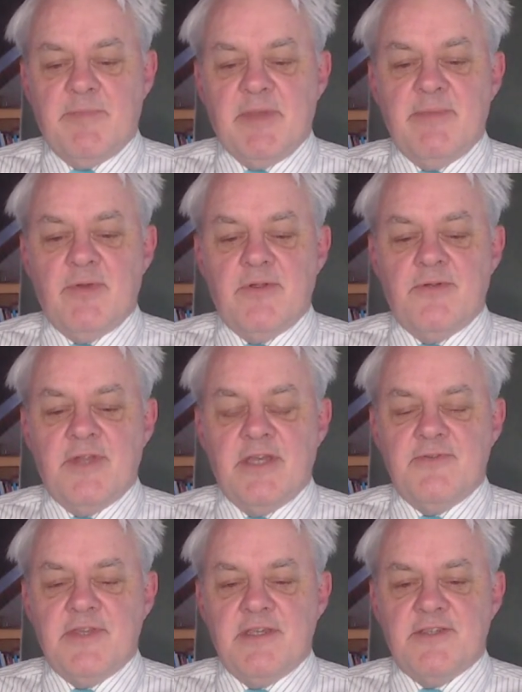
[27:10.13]
People who
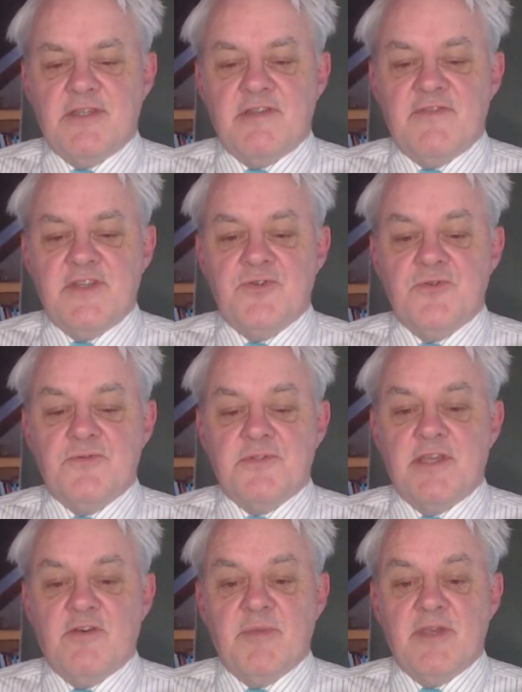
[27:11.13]
know these individuals
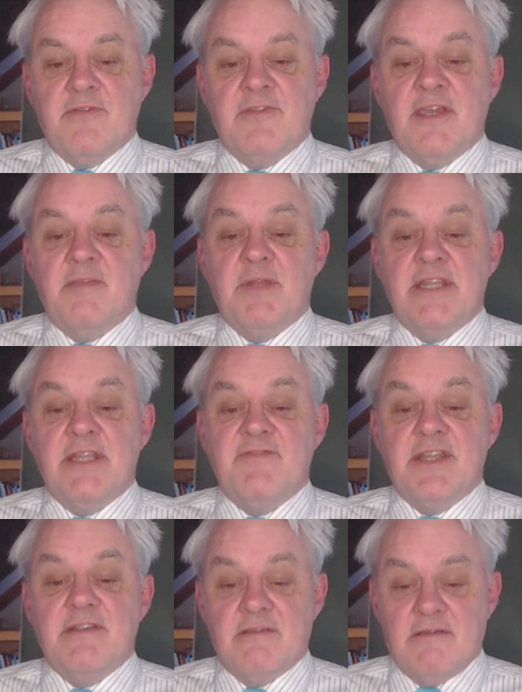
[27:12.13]
tell me that they believe
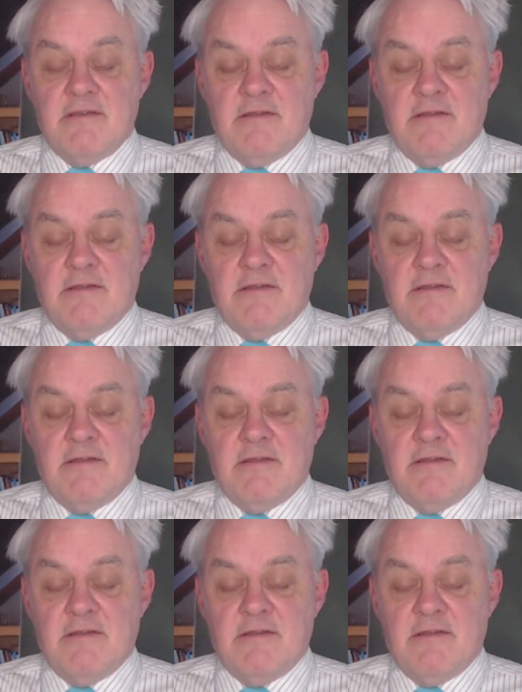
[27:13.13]
in it.